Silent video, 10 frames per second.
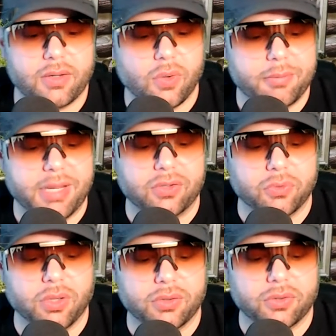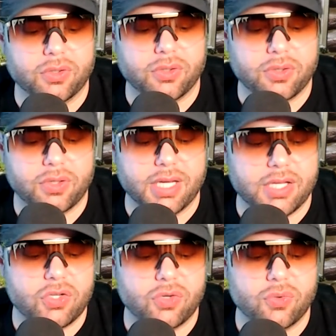Coinbase wants to
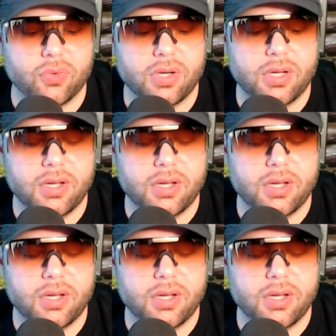get you,